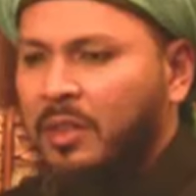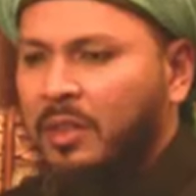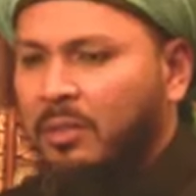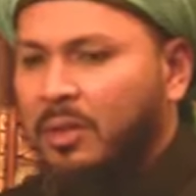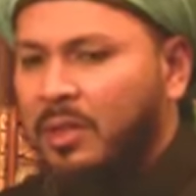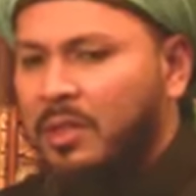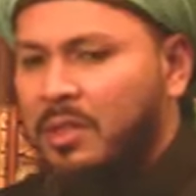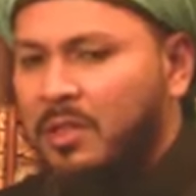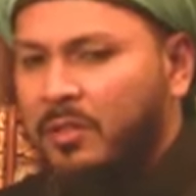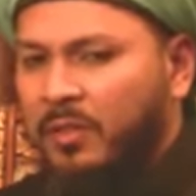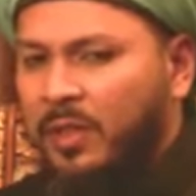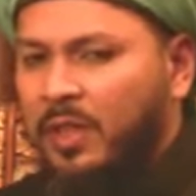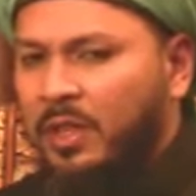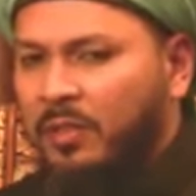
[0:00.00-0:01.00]
And what is the
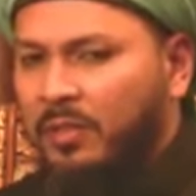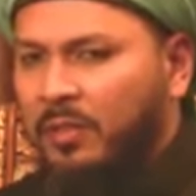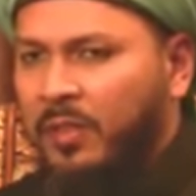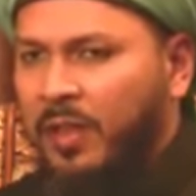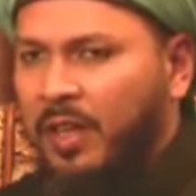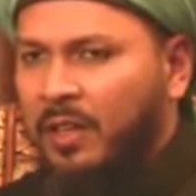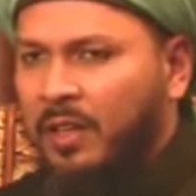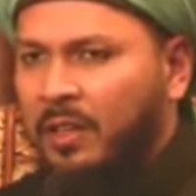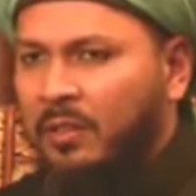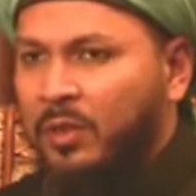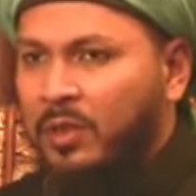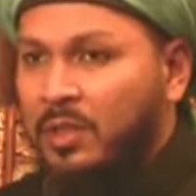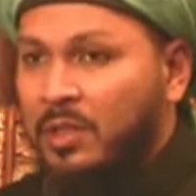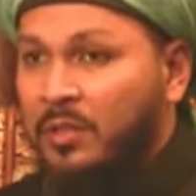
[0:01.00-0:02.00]
feeling of a fake love?
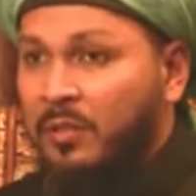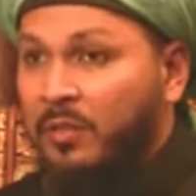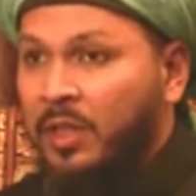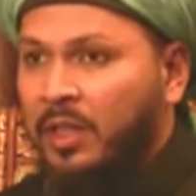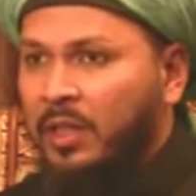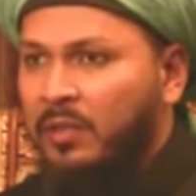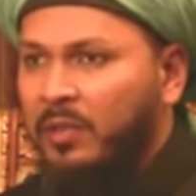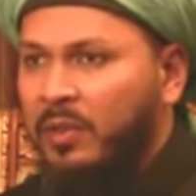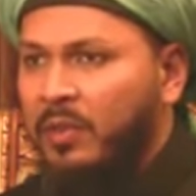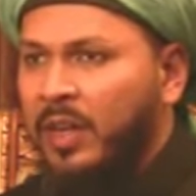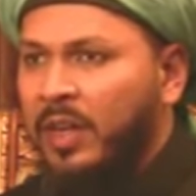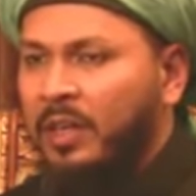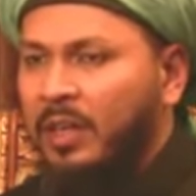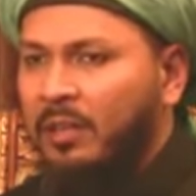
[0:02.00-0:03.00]
What is the feeling of a
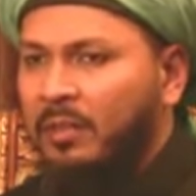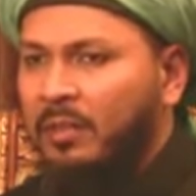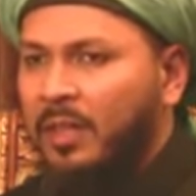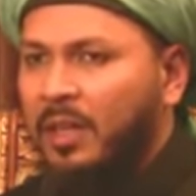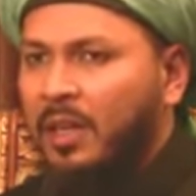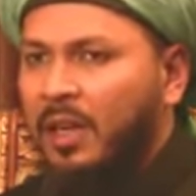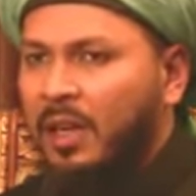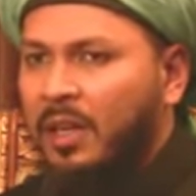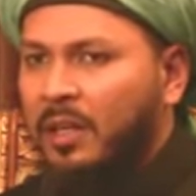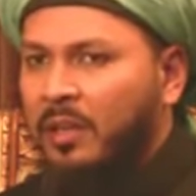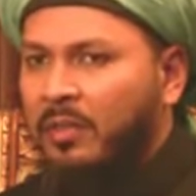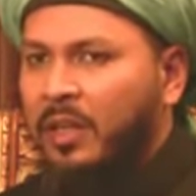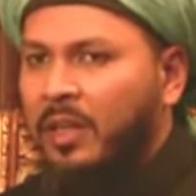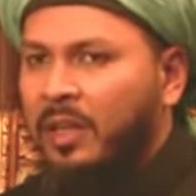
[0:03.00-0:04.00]
real love? And
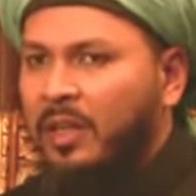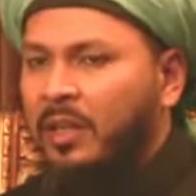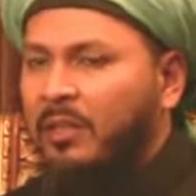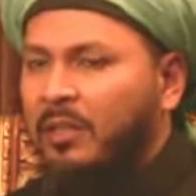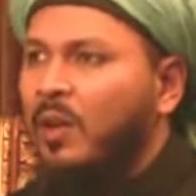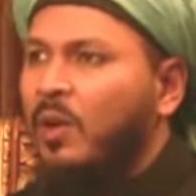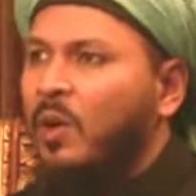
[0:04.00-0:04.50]
that real love